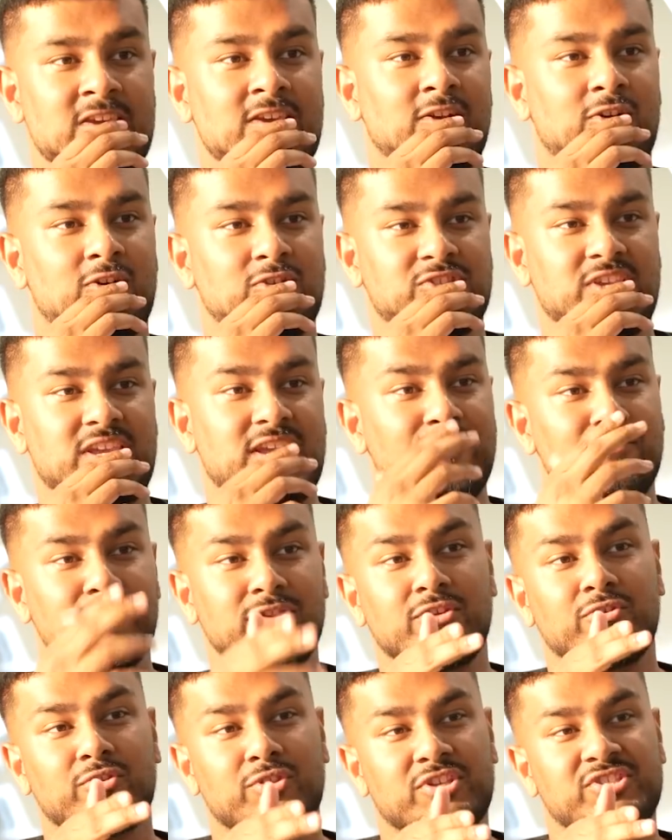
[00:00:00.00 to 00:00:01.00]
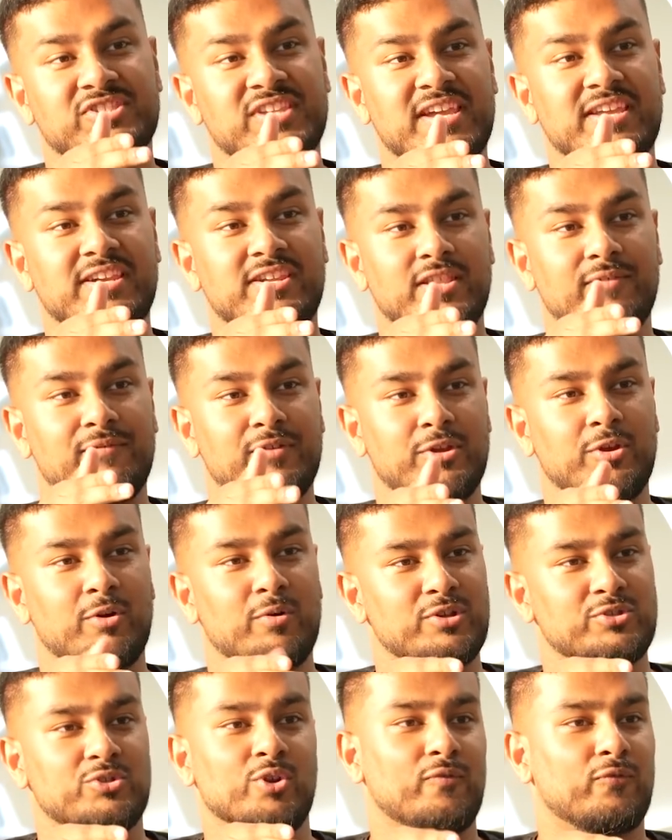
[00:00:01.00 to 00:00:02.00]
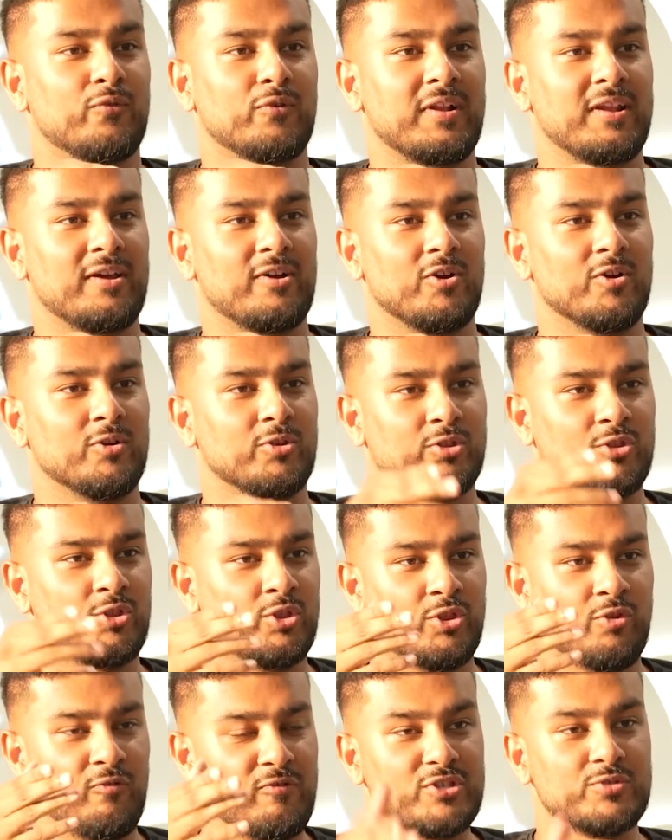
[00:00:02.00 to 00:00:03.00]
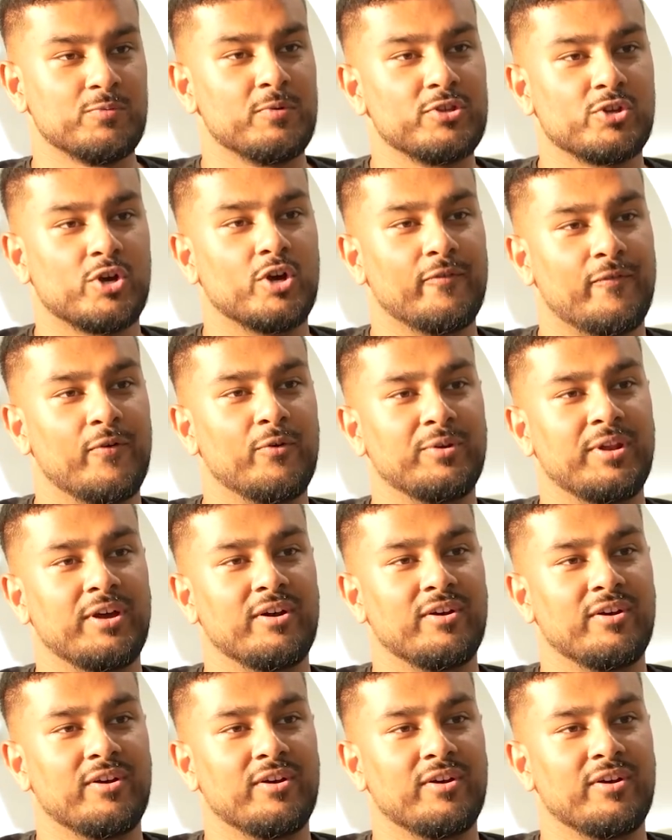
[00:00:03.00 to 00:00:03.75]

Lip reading: Because even though they're saying in the video it's not for clout, the reason why you got the phone out,